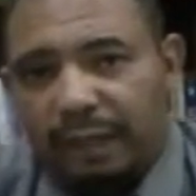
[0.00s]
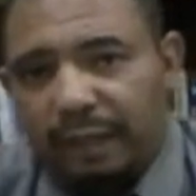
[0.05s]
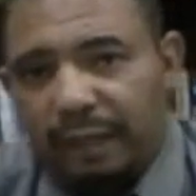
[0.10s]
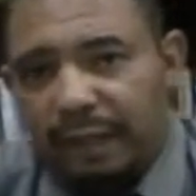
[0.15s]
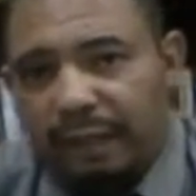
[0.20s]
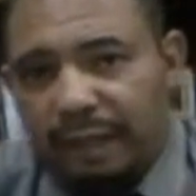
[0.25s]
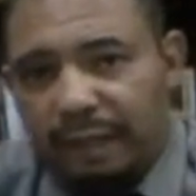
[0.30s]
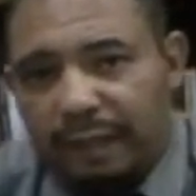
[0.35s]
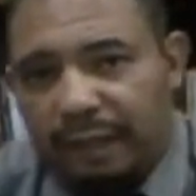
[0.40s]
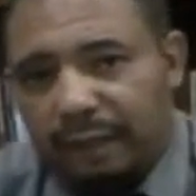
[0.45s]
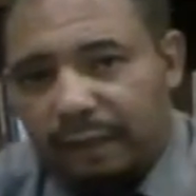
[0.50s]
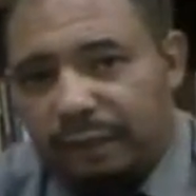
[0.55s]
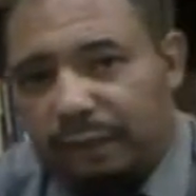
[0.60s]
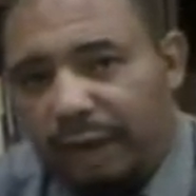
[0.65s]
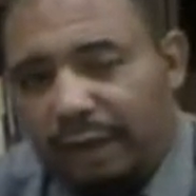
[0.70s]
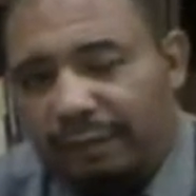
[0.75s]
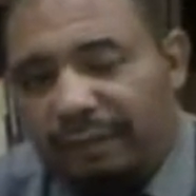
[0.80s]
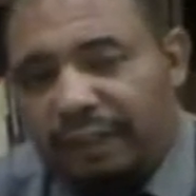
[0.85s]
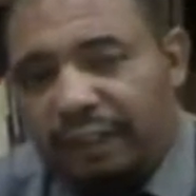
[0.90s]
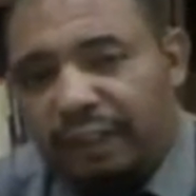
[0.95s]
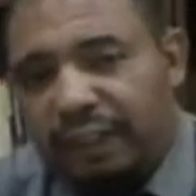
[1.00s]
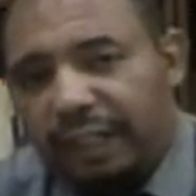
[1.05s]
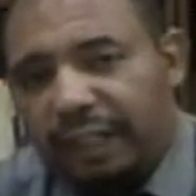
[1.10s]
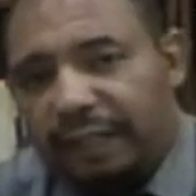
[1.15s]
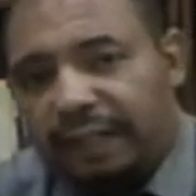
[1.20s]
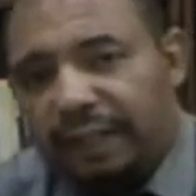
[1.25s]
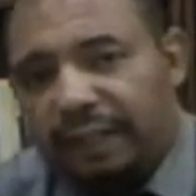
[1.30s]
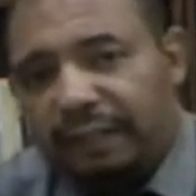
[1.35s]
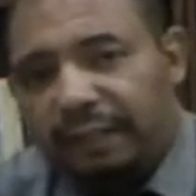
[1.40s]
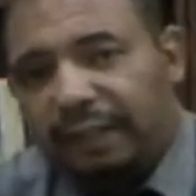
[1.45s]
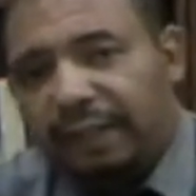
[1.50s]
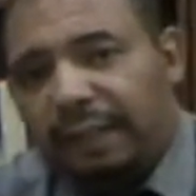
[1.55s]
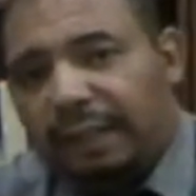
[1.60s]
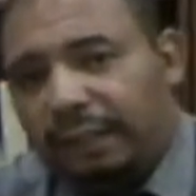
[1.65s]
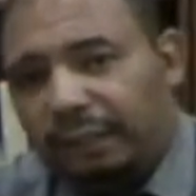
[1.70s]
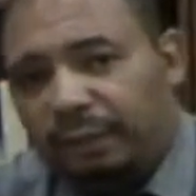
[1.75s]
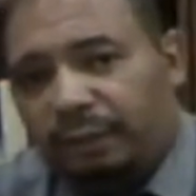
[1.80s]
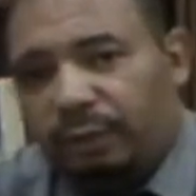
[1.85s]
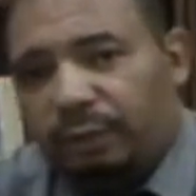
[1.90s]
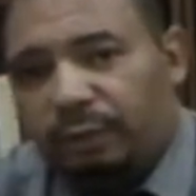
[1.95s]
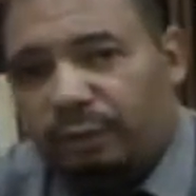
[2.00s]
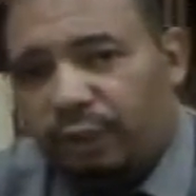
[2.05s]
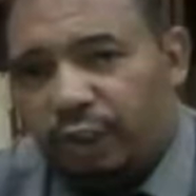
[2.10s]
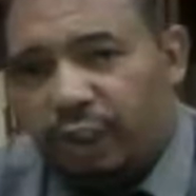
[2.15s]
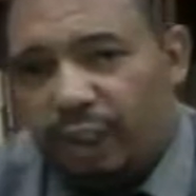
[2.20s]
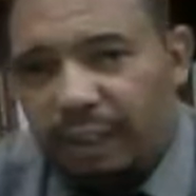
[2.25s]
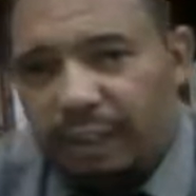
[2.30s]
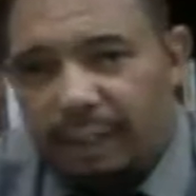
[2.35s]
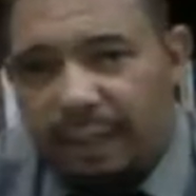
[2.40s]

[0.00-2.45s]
like you have a checklist and you check